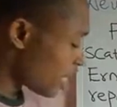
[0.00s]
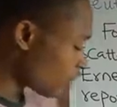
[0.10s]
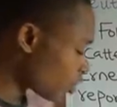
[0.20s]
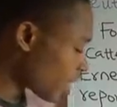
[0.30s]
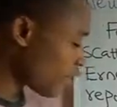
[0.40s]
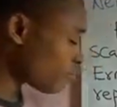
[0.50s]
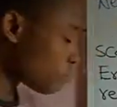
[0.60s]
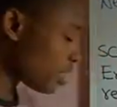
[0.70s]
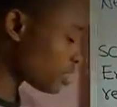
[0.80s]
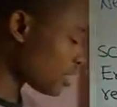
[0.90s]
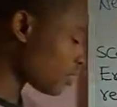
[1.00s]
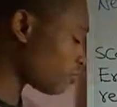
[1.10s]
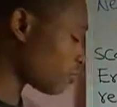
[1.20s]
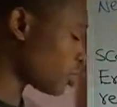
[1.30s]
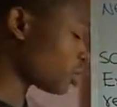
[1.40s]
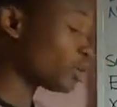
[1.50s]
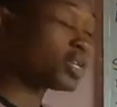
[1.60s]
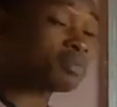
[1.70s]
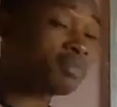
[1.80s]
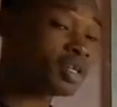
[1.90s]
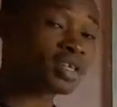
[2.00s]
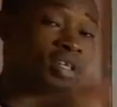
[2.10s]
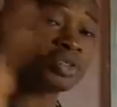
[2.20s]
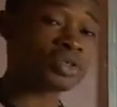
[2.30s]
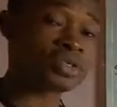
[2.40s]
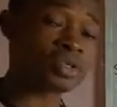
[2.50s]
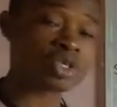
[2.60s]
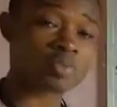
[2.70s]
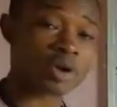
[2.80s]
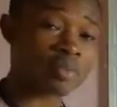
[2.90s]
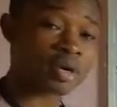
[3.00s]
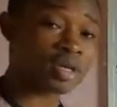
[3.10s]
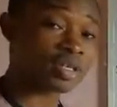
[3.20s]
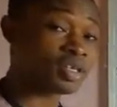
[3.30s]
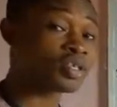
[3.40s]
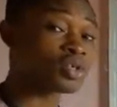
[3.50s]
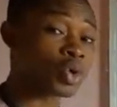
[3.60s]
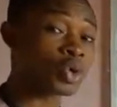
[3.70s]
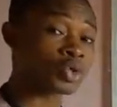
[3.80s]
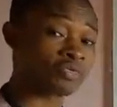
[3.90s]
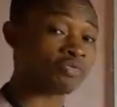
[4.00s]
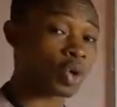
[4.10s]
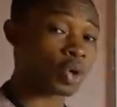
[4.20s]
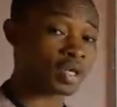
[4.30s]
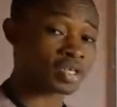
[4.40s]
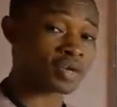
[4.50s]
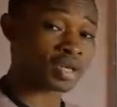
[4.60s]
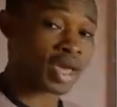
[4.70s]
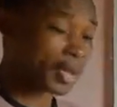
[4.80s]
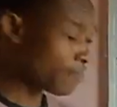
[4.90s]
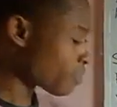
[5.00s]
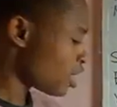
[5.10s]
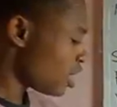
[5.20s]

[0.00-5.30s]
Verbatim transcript: And now we have metal foil here. The metal used in the experiment is gold foil. Is that okay?